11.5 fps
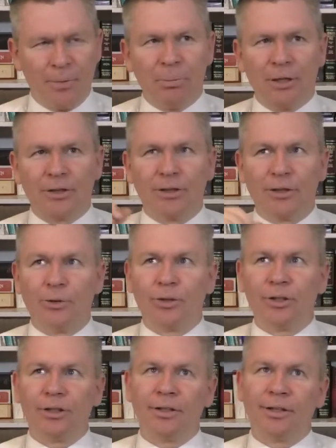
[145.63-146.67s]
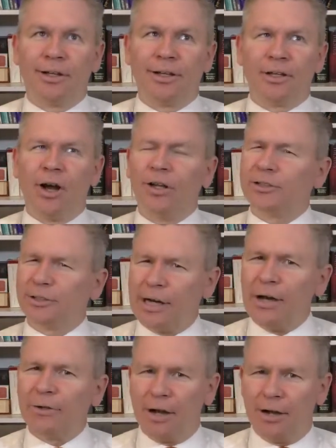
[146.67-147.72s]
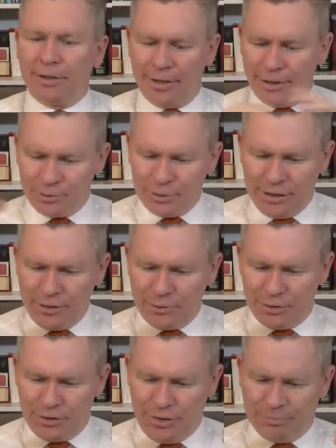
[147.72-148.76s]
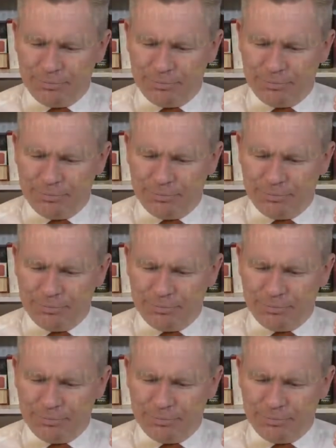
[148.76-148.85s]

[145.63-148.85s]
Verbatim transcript: But the Lord calls her out on it. It's really interesting.